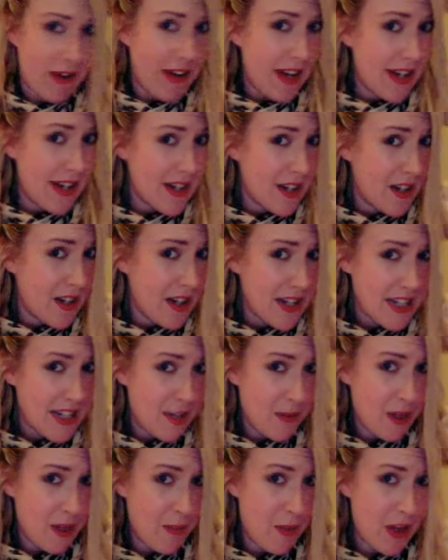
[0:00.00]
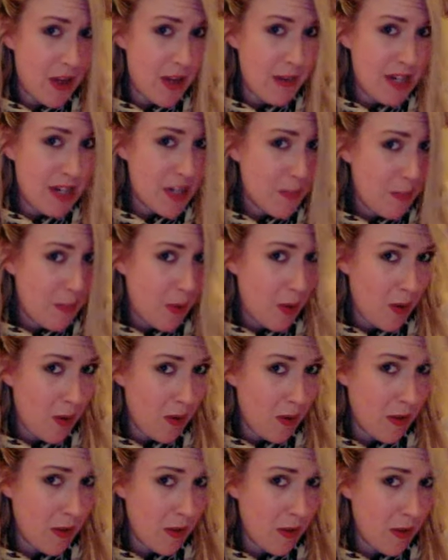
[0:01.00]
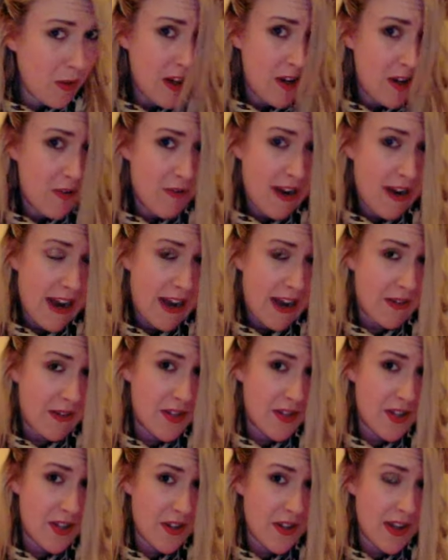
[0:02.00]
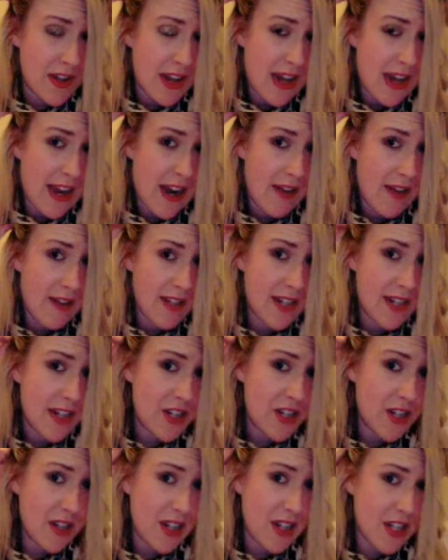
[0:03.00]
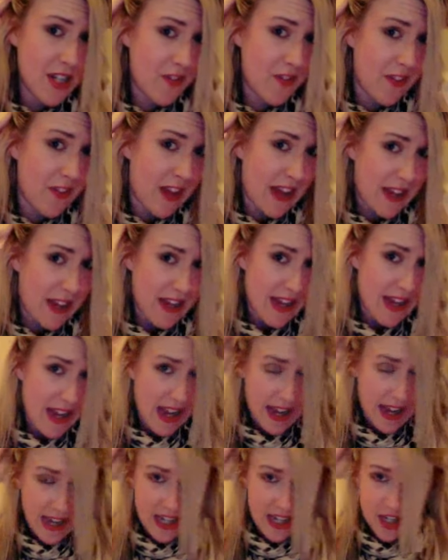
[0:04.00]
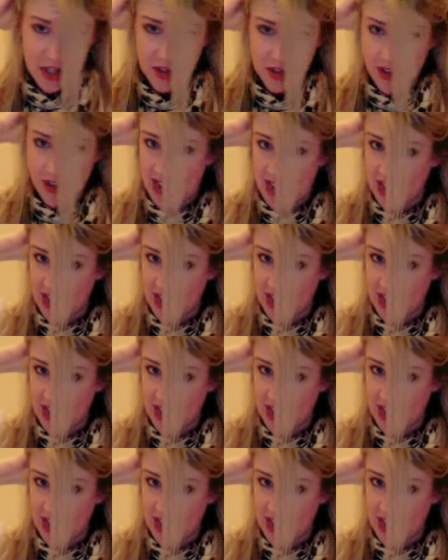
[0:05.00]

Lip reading: It is a good idea when you're putting them in to pull round so that that hair extension lies flat against your head.